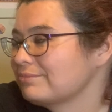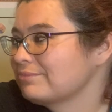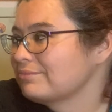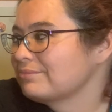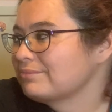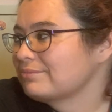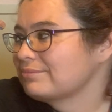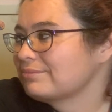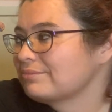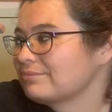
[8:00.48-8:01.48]

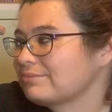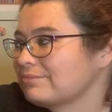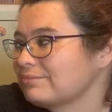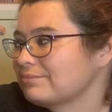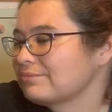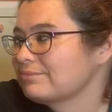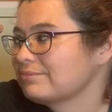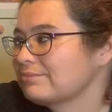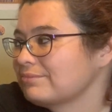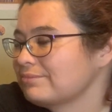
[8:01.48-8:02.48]

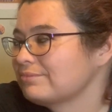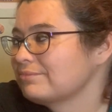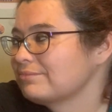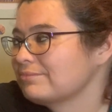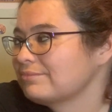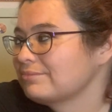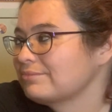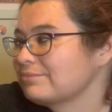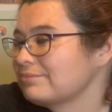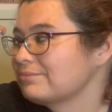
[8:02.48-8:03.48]

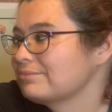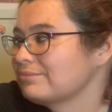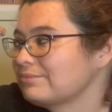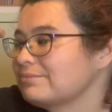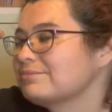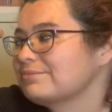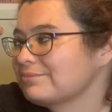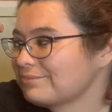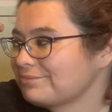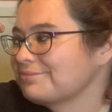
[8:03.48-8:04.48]

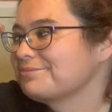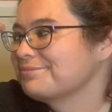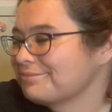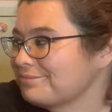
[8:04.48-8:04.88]
No words are spoken by the person on screen.